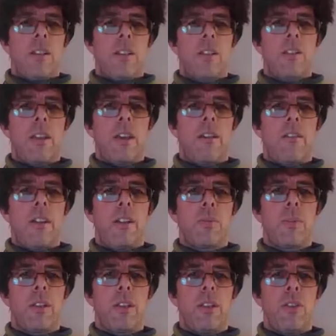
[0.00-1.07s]
So there it is
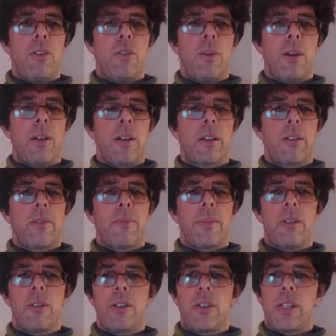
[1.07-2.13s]
within your work.
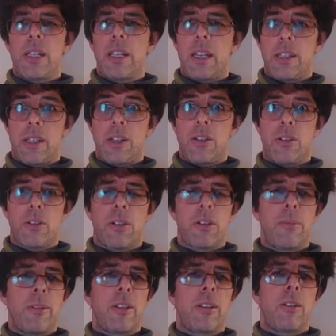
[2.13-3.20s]
You can see that's the
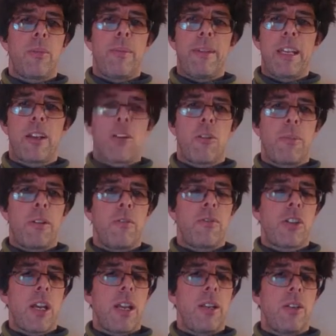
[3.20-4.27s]
document that we made a copy of
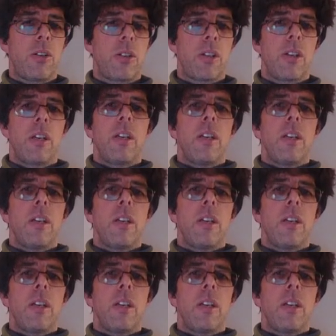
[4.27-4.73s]
changed.